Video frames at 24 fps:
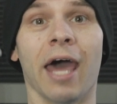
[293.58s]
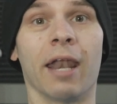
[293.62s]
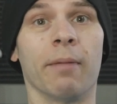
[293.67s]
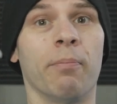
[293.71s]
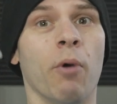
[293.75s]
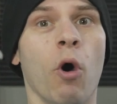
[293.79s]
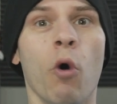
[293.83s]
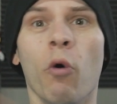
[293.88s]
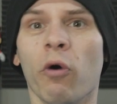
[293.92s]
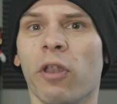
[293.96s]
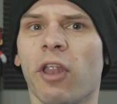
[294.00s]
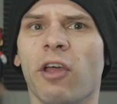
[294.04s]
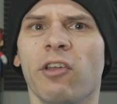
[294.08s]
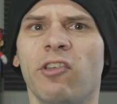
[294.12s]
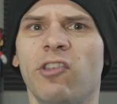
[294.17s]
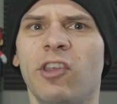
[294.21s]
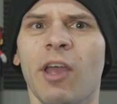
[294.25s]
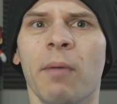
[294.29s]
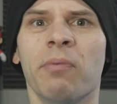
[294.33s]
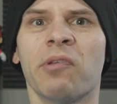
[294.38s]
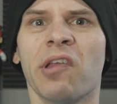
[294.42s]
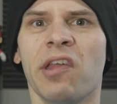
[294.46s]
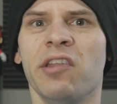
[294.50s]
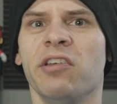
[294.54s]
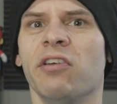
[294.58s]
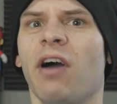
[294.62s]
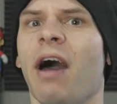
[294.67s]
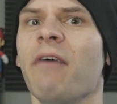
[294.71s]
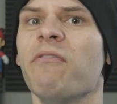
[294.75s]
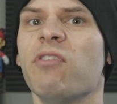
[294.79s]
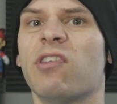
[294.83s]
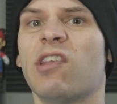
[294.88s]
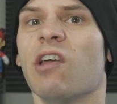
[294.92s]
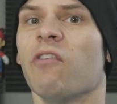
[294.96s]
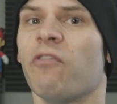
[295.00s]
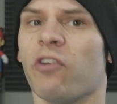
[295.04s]
Add up all of those steps and you'll
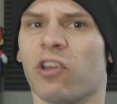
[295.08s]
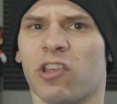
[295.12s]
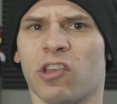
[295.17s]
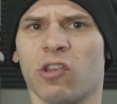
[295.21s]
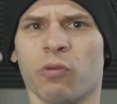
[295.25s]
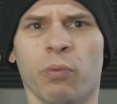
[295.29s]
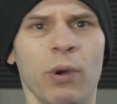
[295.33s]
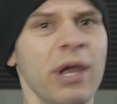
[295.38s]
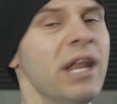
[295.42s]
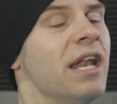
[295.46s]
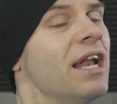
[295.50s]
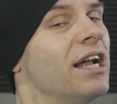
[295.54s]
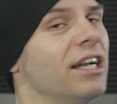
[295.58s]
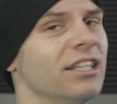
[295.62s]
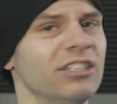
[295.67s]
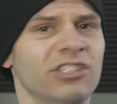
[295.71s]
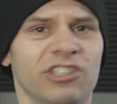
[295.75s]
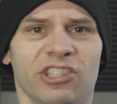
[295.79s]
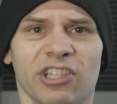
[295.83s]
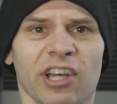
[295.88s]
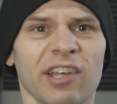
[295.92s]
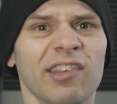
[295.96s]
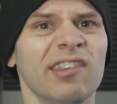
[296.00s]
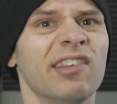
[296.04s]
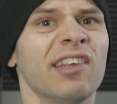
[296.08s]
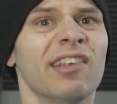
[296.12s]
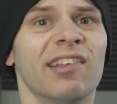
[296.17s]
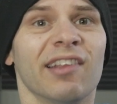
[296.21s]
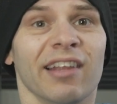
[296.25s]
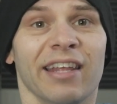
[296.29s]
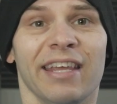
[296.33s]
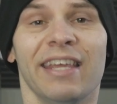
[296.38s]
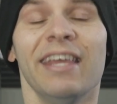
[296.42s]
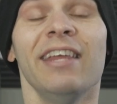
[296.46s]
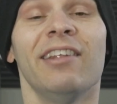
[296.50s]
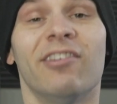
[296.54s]
have yourself a sweet
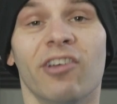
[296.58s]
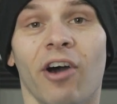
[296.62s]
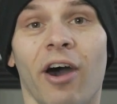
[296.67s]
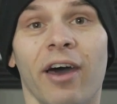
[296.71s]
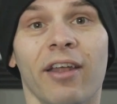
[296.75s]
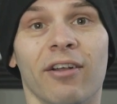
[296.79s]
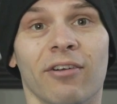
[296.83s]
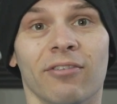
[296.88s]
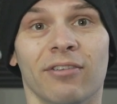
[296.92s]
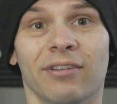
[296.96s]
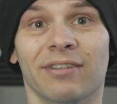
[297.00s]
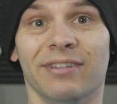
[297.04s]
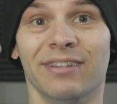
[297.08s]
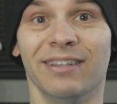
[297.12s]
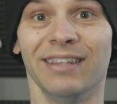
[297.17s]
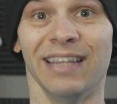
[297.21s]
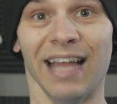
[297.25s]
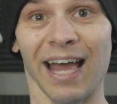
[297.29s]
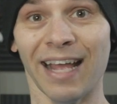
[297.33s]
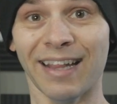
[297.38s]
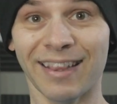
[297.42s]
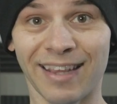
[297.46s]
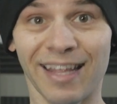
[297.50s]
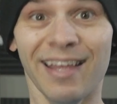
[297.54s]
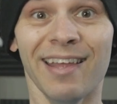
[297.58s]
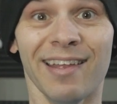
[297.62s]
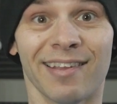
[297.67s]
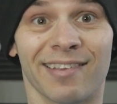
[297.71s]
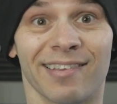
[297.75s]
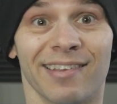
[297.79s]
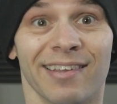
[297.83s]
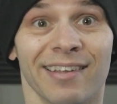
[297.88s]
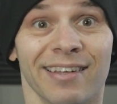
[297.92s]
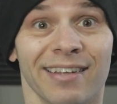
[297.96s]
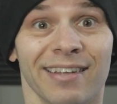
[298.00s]
Justice League-y title, like this.